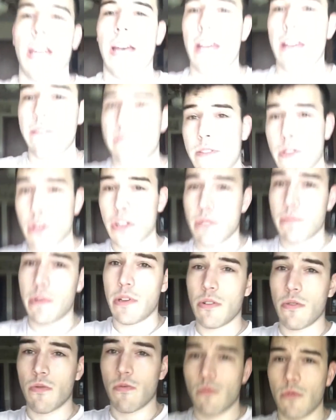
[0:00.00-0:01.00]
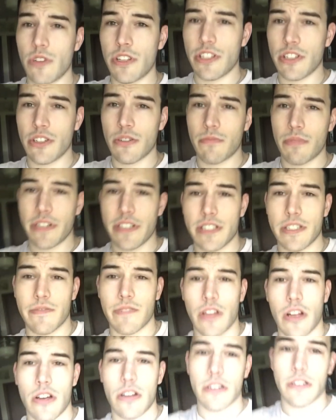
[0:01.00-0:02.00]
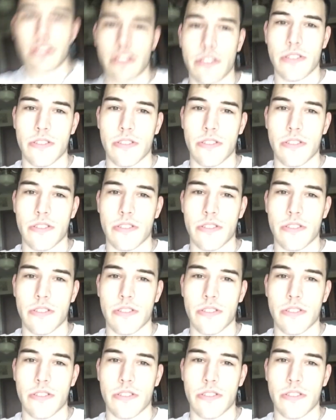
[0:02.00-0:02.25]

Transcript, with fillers: I feel like it'd be a really good place to vlog.